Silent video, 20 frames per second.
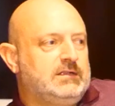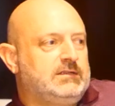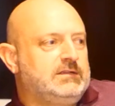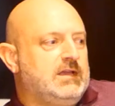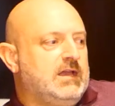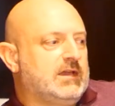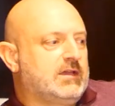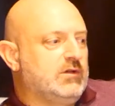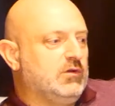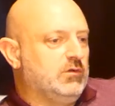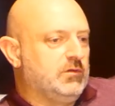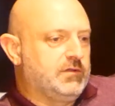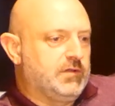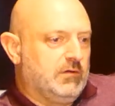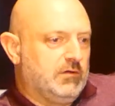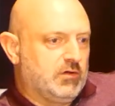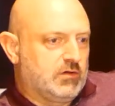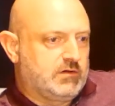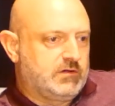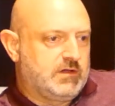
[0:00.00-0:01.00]
Yeah, cool.
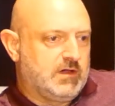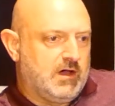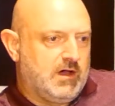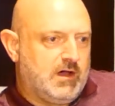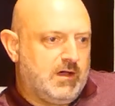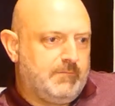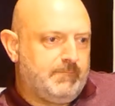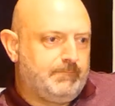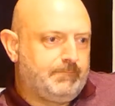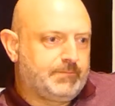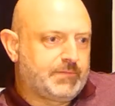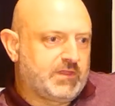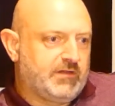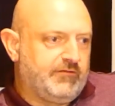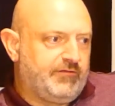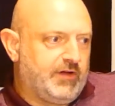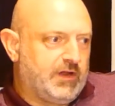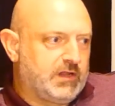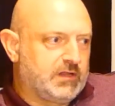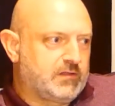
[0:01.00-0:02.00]
So look, Finance
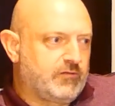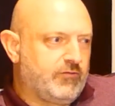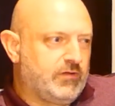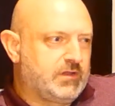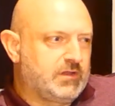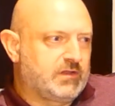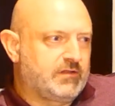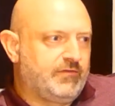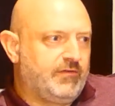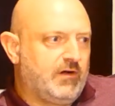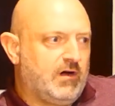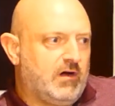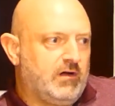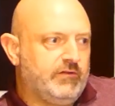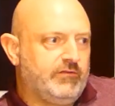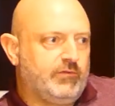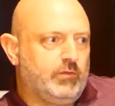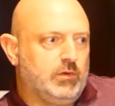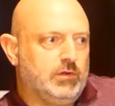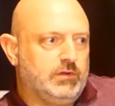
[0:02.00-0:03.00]

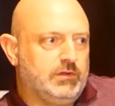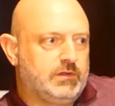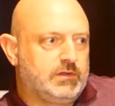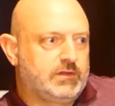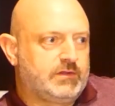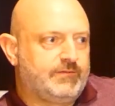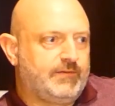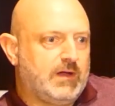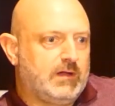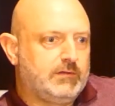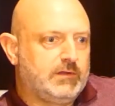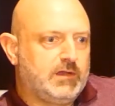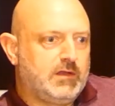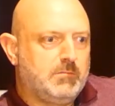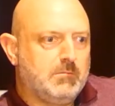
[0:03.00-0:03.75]
365 was founded in